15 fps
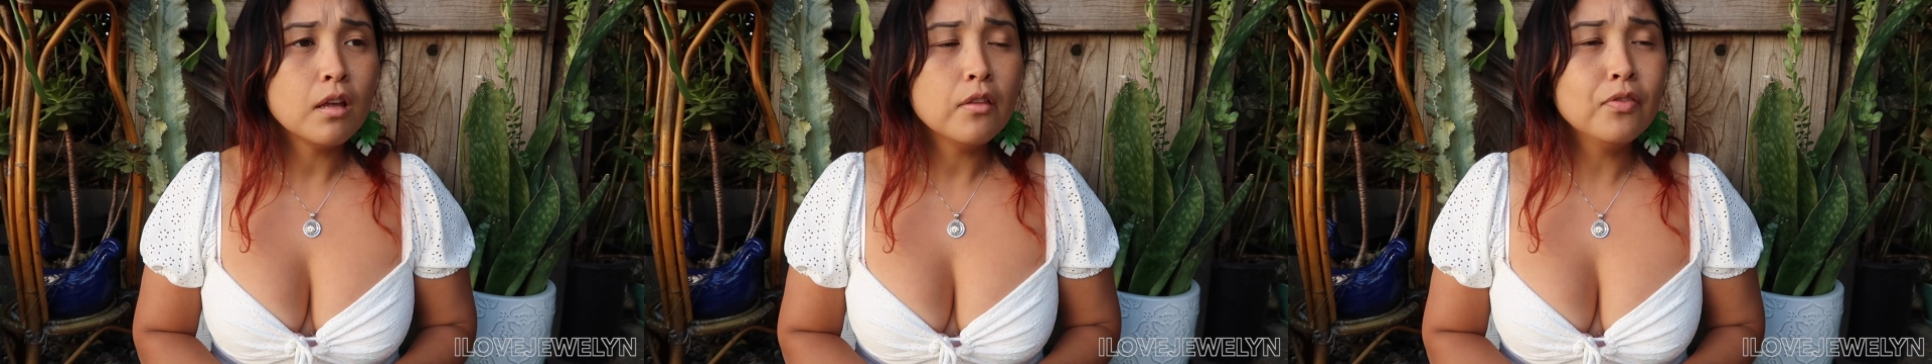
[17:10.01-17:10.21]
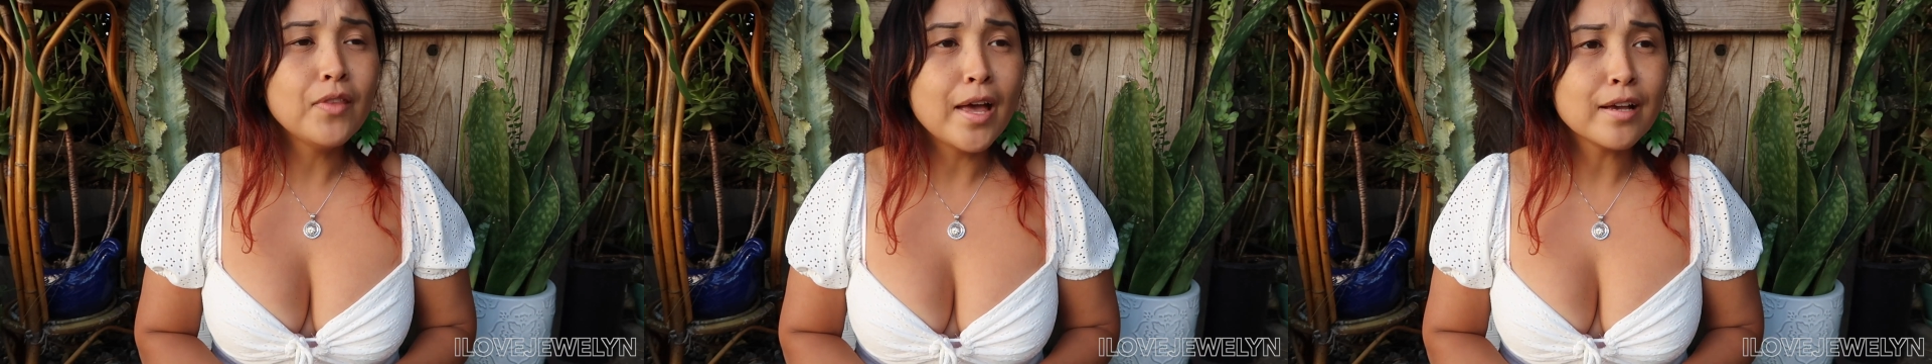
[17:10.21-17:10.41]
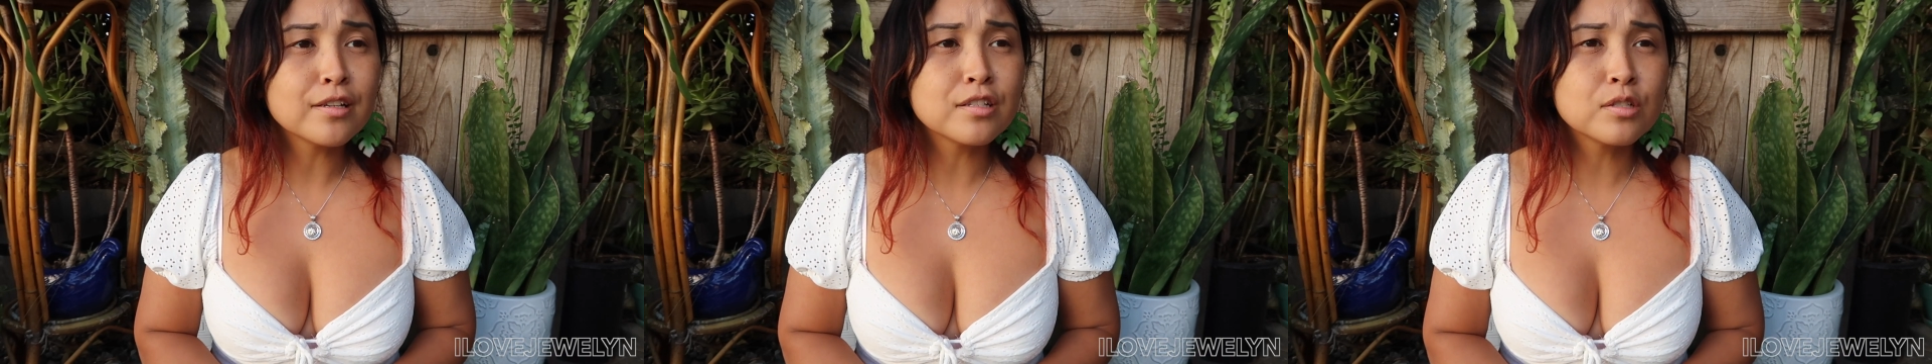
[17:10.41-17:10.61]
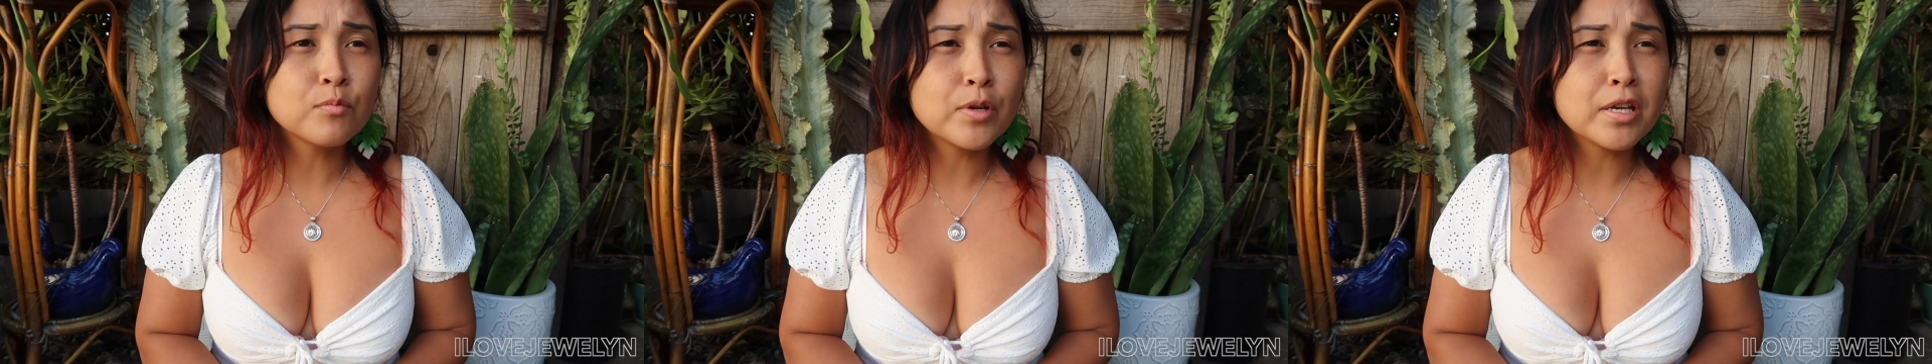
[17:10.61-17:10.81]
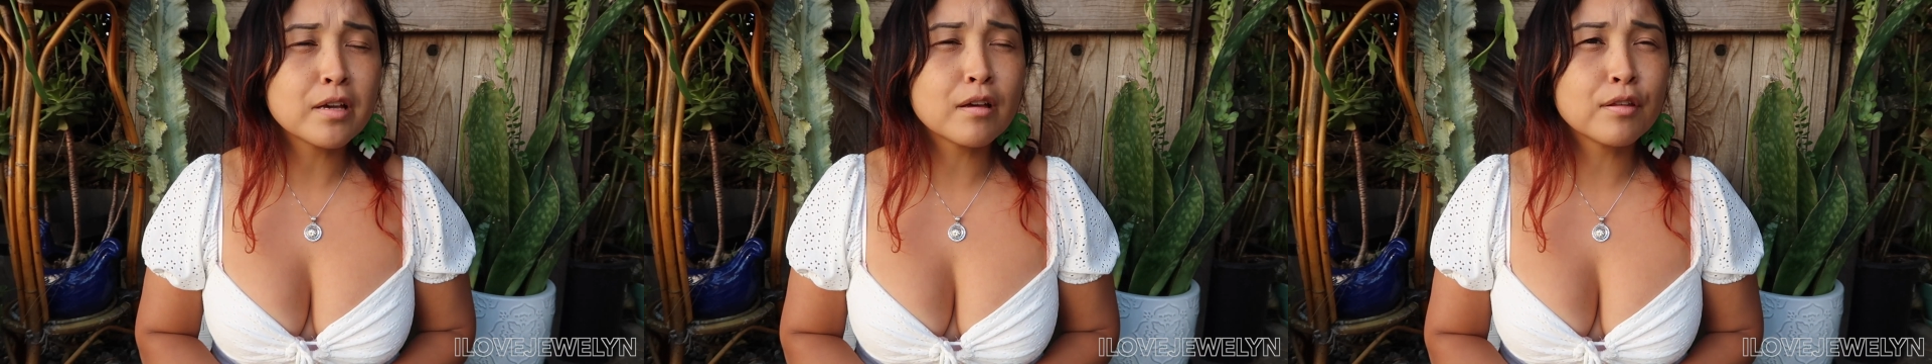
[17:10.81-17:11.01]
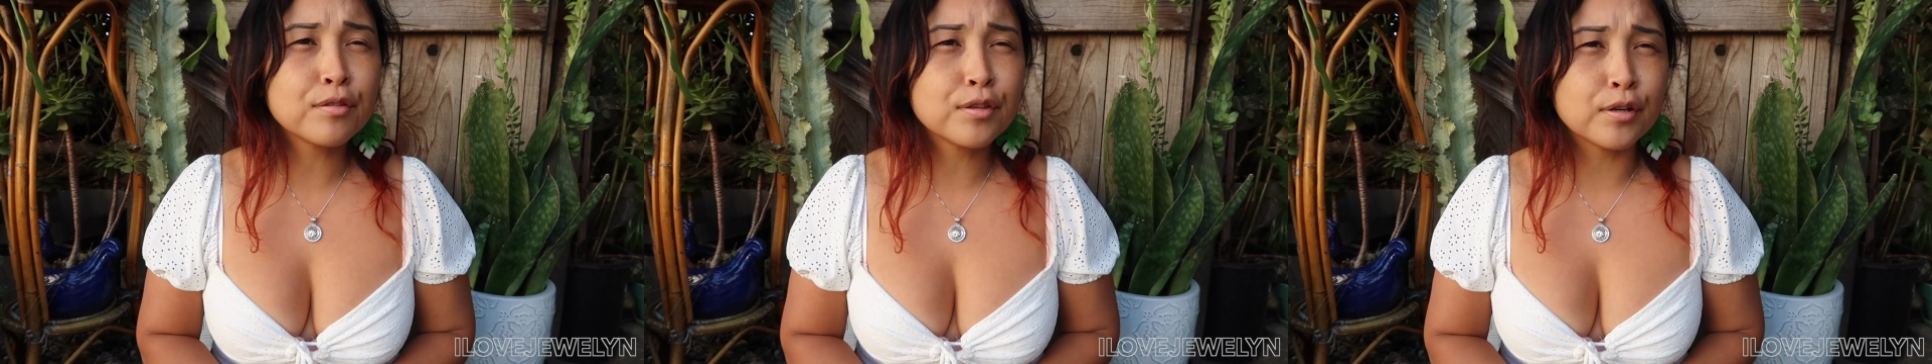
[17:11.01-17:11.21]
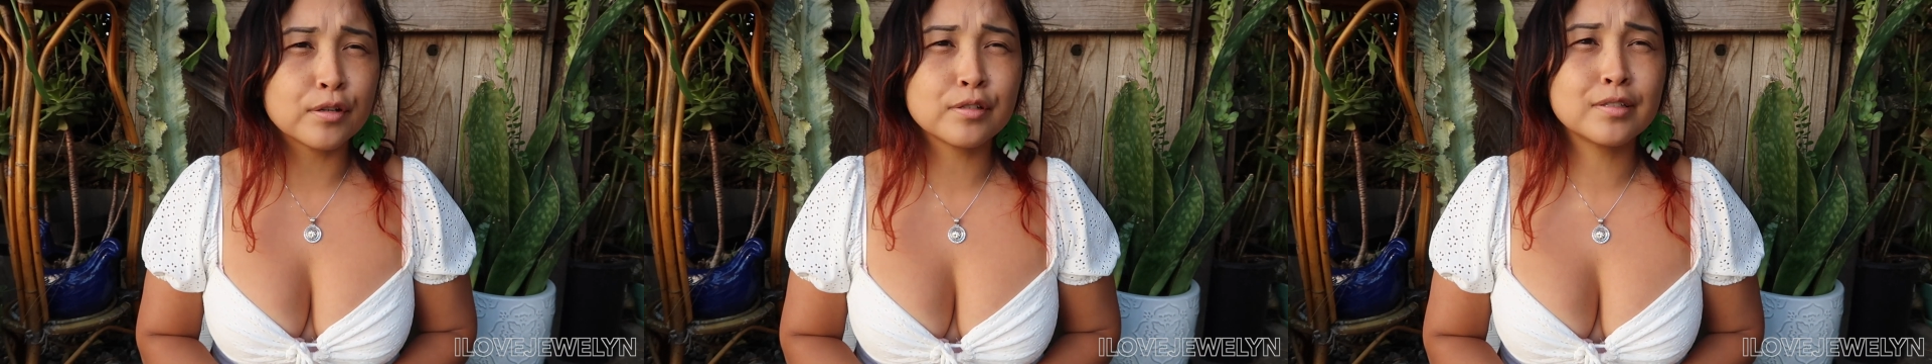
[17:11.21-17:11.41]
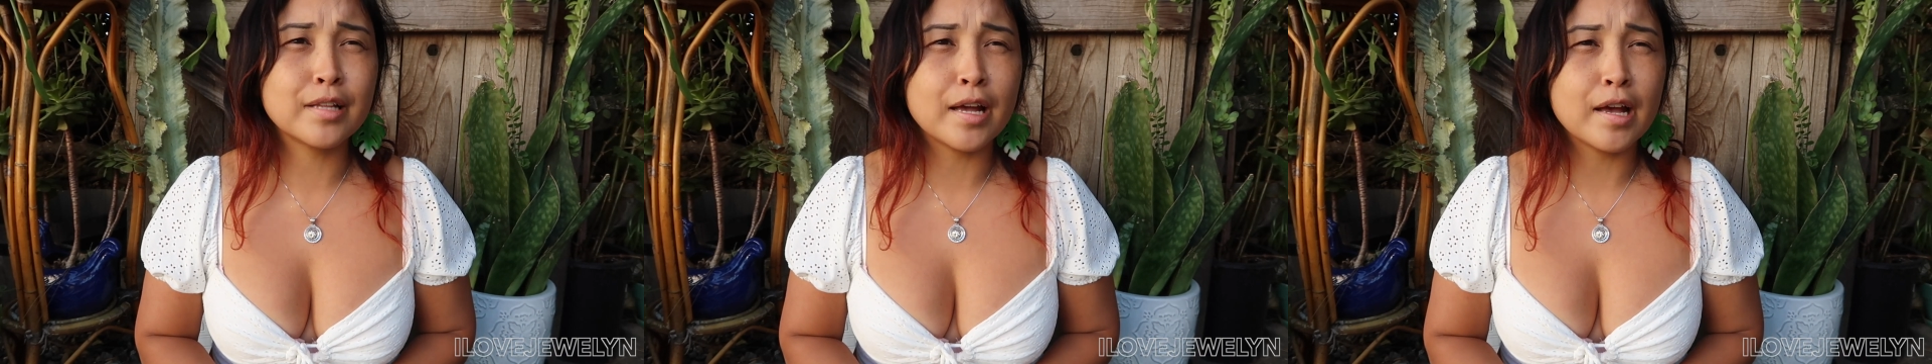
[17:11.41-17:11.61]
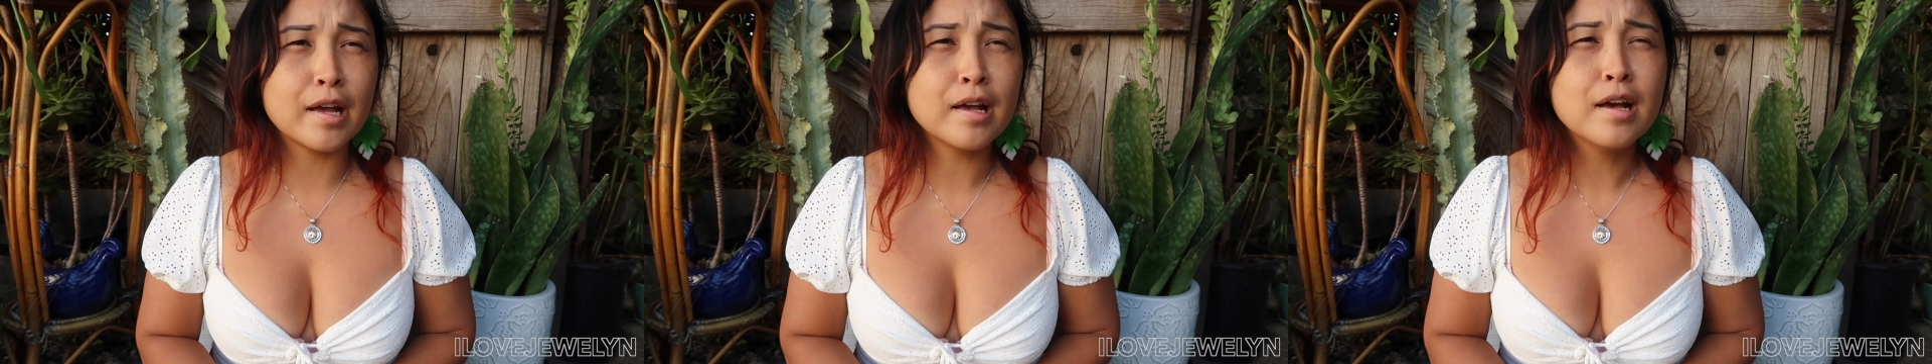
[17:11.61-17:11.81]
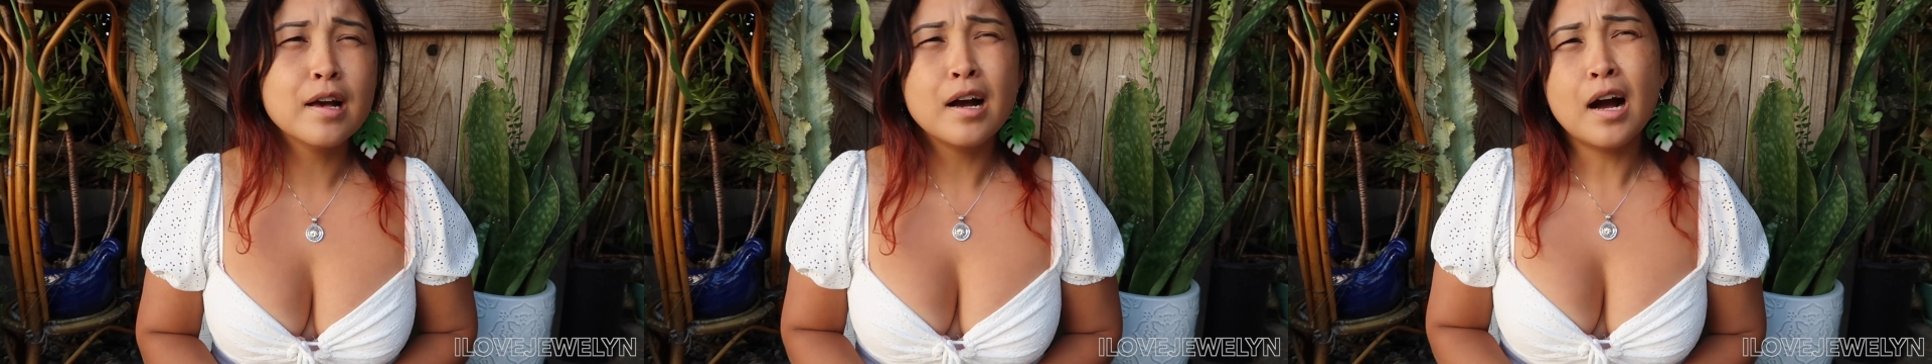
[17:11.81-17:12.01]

next week Thursday,